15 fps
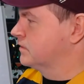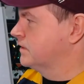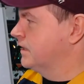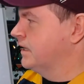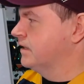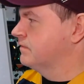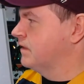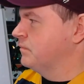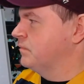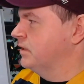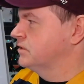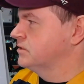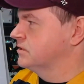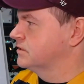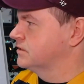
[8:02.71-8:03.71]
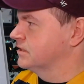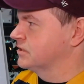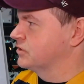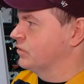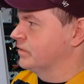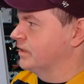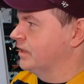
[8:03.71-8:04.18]
They mentioned
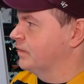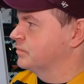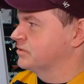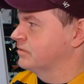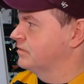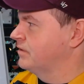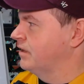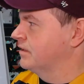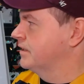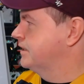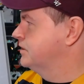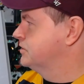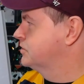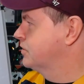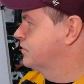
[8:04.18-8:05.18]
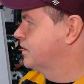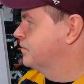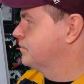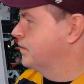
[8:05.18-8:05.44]
Cisco in the episode, not like he showed up.